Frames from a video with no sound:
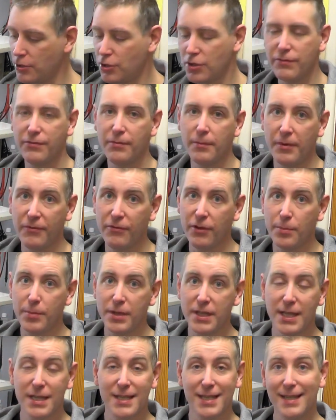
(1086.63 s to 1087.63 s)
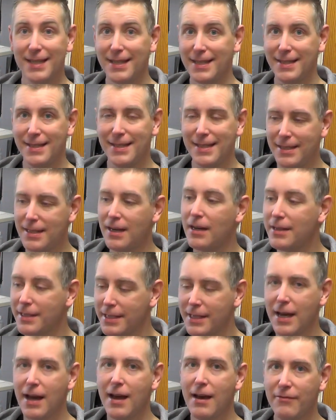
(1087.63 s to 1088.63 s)
just from a floppy disk, it is
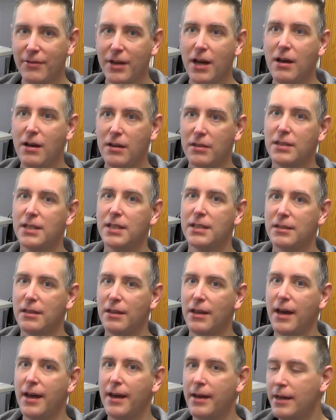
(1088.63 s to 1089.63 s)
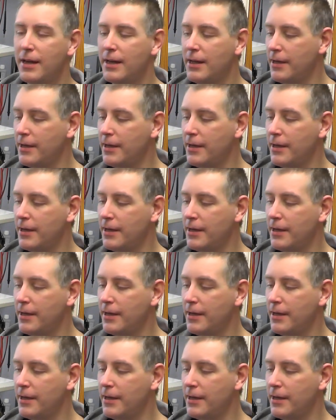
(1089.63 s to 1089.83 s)
designed to have a hard disk there